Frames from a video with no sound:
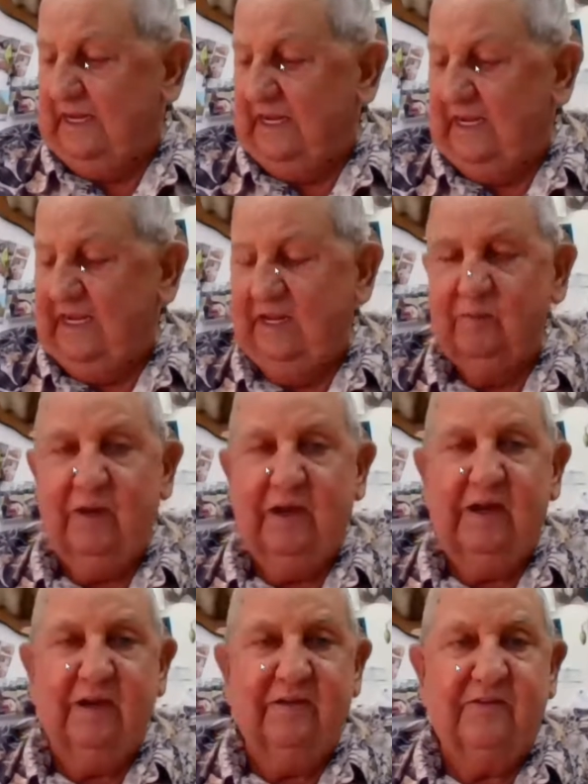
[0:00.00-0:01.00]
But
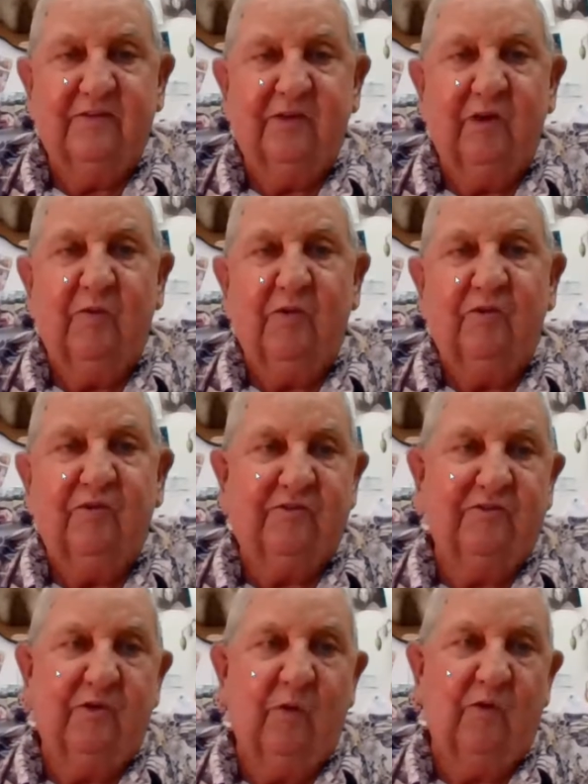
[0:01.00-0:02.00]
it's, you know, when you're
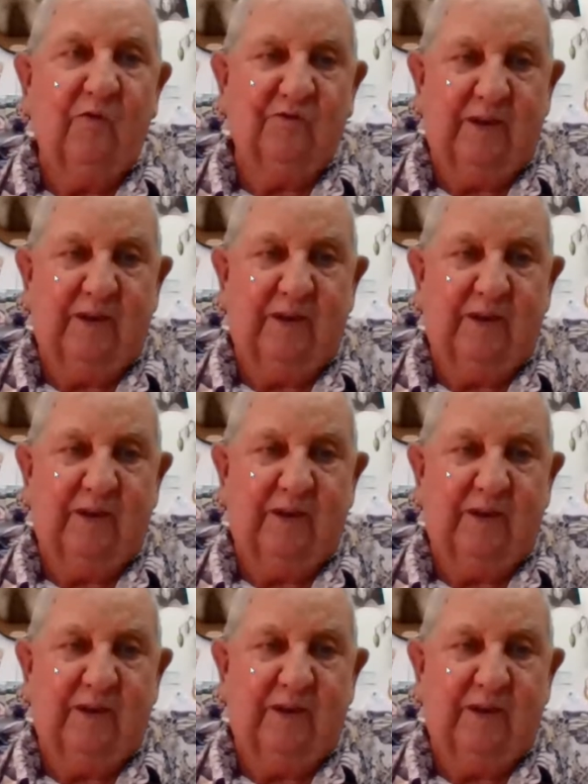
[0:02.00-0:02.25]
going on